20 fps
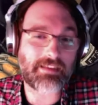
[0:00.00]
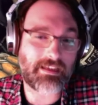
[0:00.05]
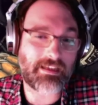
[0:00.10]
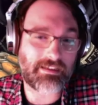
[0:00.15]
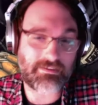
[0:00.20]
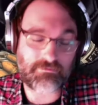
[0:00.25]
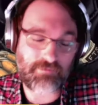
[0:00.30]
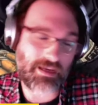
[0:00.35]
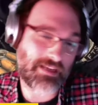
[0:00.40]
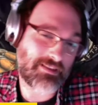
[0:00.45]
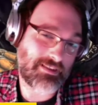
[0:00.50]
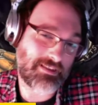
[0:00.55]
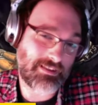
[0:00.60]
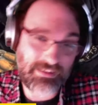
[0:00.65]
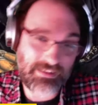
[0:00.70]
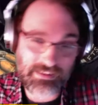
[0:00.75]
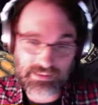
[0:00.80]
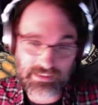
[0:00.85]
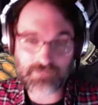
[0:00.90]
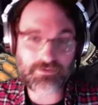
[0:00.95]
They
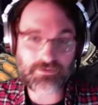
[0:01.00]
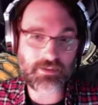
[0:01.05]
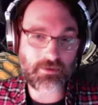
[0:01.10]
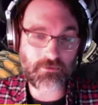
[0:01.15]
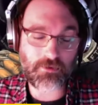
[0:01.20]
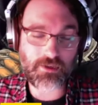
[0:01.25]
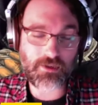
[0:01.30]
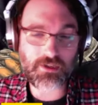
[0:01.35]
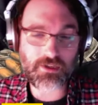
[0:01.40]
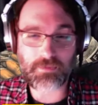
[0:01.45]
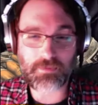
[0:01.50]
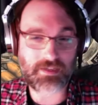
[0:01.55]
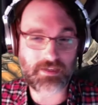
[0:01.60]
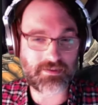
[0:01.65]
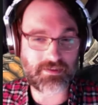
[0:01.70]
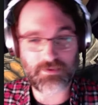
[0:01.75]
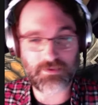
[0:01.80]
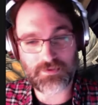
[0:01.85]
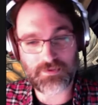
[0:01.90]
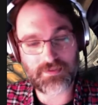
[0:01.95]
basically lived at work
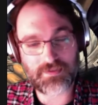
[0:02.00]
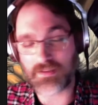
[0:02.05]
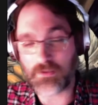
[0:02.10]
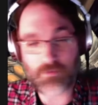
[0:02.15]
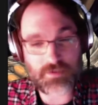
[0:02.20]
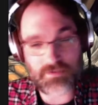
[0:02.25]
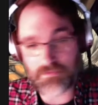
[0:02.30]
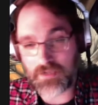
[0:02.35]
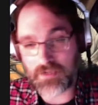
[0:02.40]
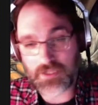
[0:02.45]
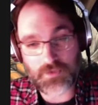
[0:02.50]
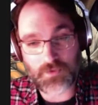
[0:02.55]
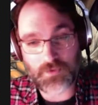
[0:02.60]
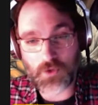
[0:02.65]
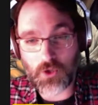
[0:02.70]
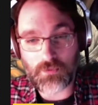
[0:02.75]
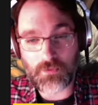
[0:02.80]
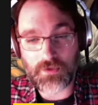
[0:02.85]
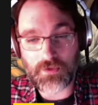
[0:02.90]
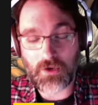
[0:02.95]
because there was there wasn't much of a
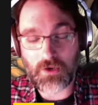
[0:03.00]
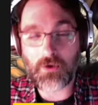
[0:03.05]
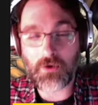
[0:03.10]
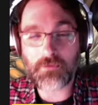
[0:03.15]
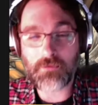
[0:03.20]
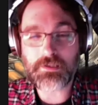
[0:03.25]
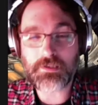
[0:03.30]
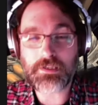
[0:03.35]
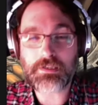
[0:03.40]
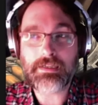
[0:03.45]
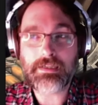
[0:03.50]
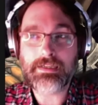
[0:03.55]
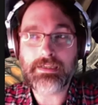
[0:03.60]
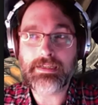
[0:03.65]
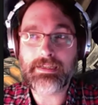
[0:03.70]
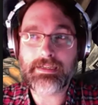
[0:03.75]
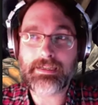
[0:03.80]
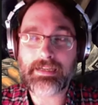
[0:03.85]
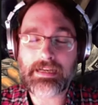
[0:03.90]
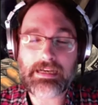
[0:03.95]
home to go home to,
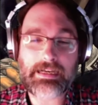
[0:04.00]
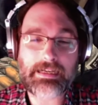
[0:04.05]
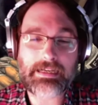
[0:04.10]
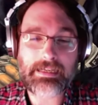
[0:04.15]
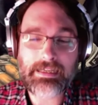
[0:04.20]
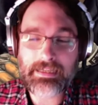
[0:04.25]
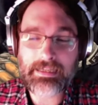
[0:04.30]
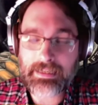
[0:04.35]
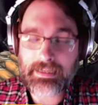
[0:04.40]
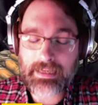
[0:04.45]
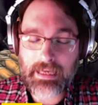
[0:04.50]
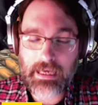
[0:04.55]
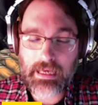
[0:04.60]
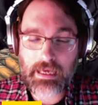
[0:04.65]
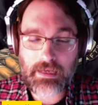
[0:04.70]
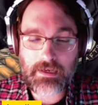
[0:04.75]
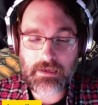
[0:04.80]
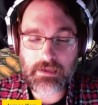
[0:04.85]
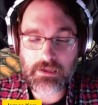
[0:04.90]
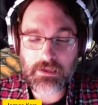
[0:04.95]
uh,
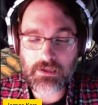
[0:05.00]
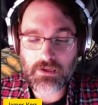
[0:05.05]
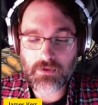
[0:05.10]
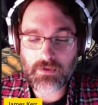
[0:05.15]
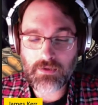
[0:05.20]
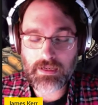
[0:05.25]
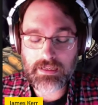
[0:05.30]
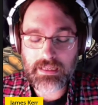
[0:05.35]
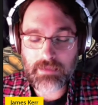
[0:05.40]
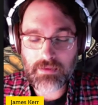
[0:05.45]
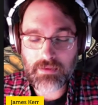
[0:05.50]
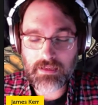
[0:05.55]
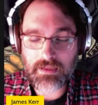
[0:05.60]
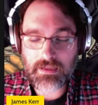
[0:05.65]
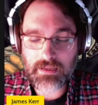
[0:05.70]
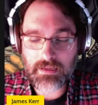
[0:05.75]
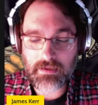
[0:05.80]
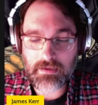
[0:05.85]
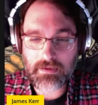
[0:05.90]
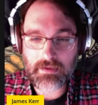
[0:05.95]
and you know, I keep
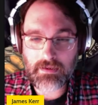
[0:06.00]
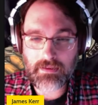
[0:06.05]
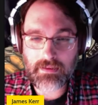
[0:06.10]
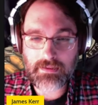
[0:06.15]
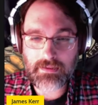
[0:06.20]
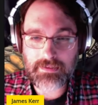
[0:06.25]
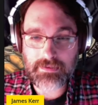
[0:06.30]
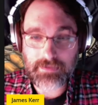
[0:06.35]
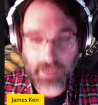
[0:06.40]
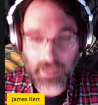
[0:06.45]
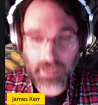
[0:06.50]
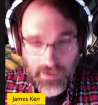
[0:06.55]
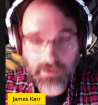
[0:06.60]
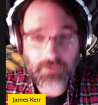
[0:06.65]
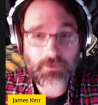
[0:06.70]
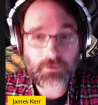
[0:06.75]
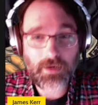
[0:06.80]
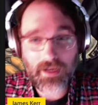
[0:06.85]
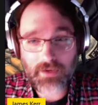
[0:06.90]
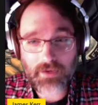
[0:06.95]
thinking that's
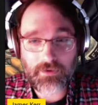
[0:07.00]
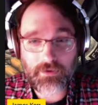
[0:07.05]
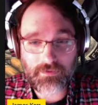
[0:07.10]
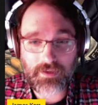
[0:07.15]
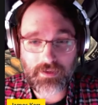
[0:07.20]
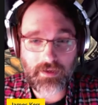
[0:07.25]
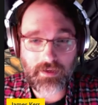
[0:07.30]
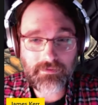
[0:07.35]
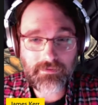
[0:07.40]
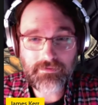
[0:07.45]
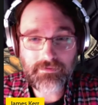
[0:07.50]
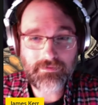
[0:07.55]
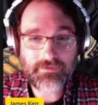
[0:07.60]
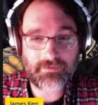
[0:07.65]
exactly what I would have done.